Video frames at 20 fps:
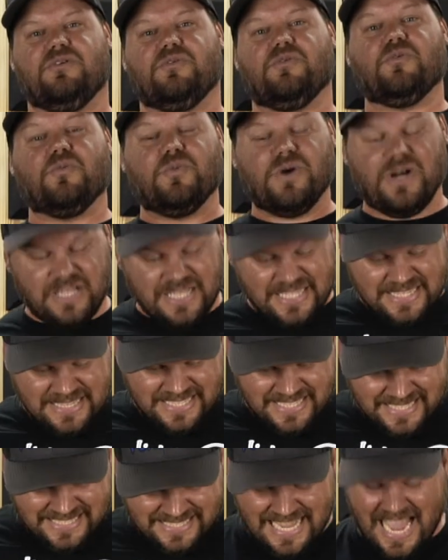Well, in the
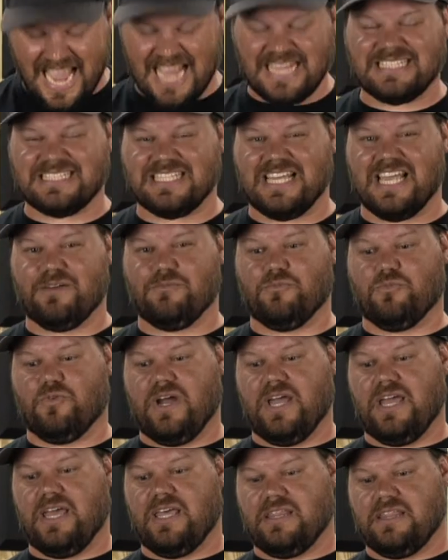exact same
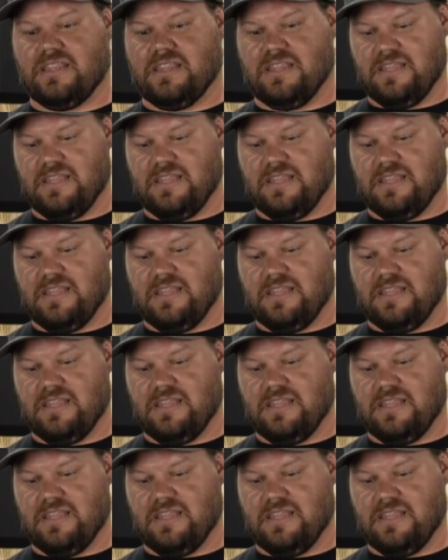way